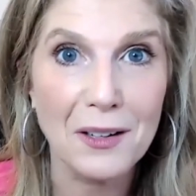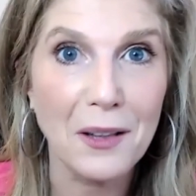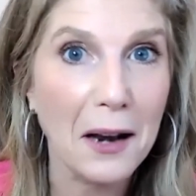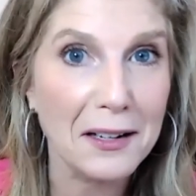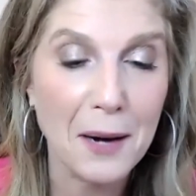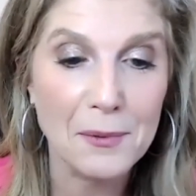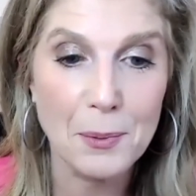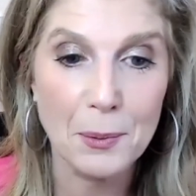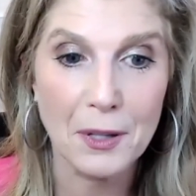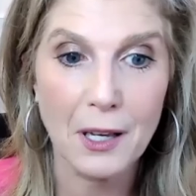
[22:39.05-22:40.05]
A lot of times
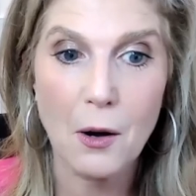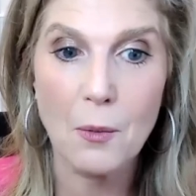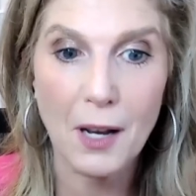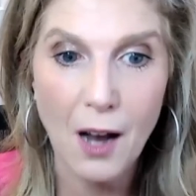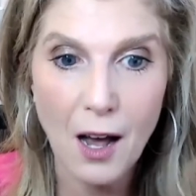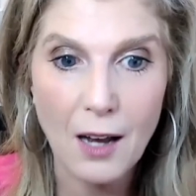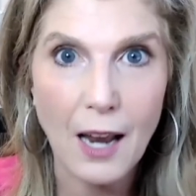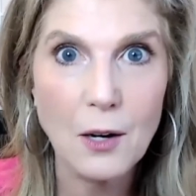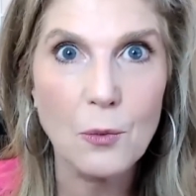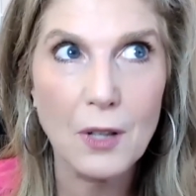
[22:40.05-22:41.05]
people are like, oh my God,
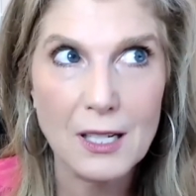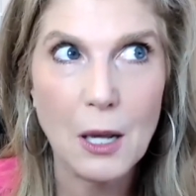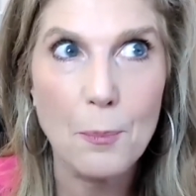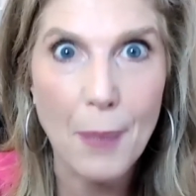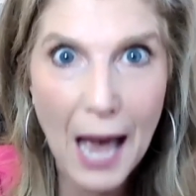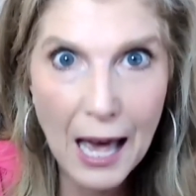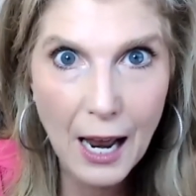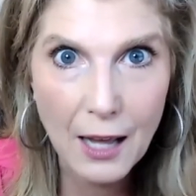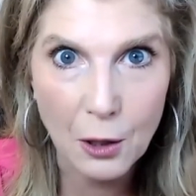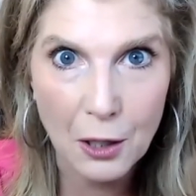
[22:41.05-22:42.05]
I didn't realize how bad
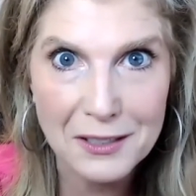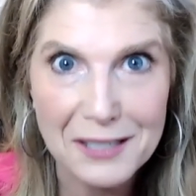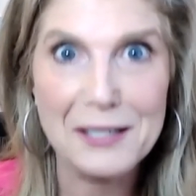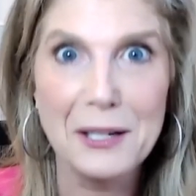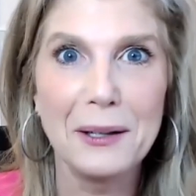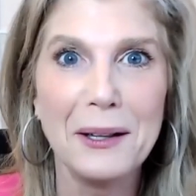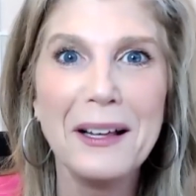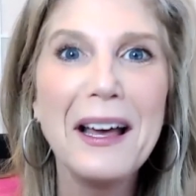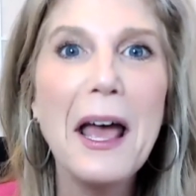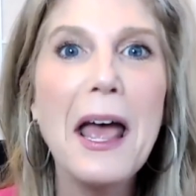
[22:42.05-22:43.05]
I looked until
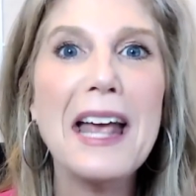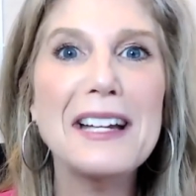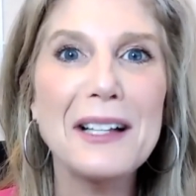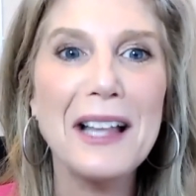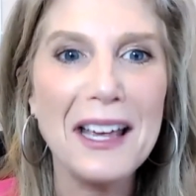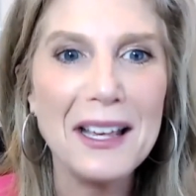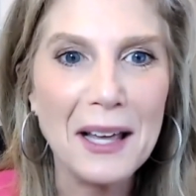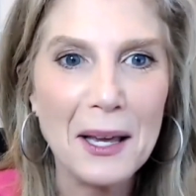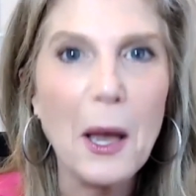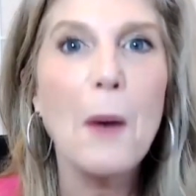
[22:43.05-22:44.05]
I
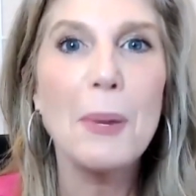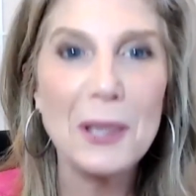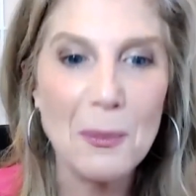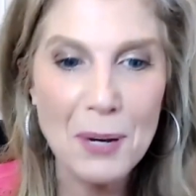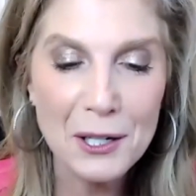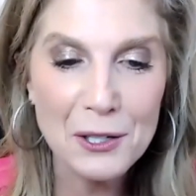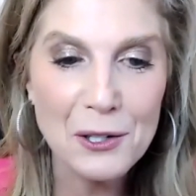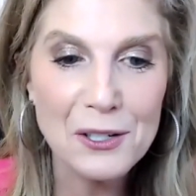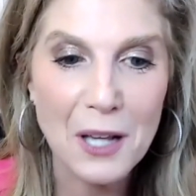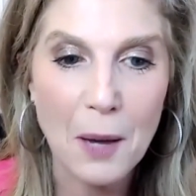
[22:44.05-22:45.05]
like put the
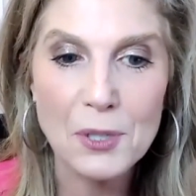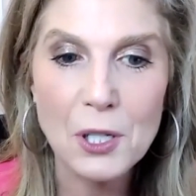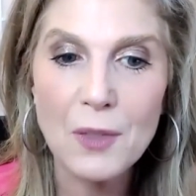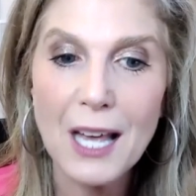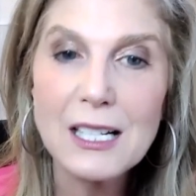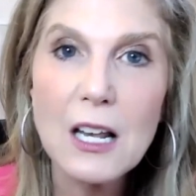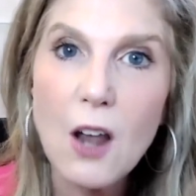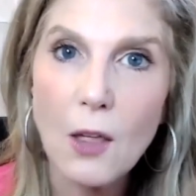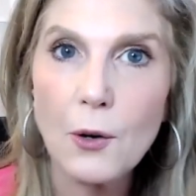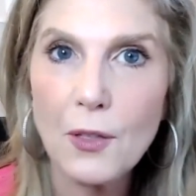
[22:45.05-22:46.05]
pictures up. So that's
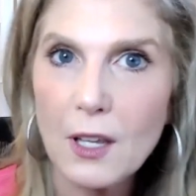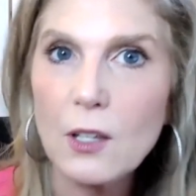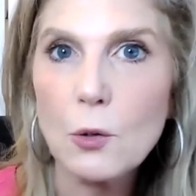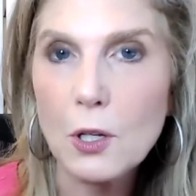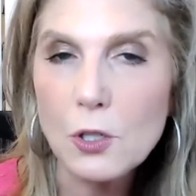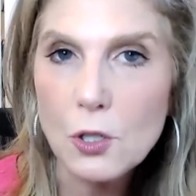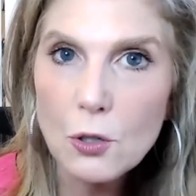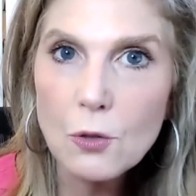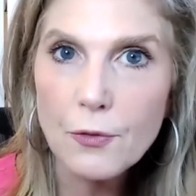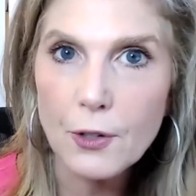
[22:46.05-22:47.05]
another thing you can
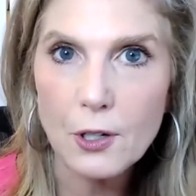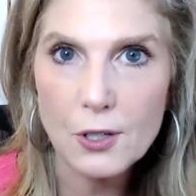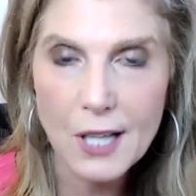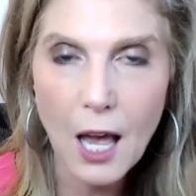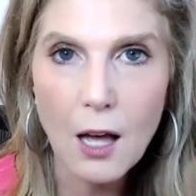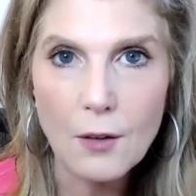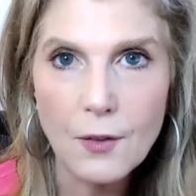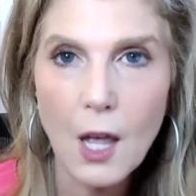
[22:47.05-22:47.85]
do for yourself.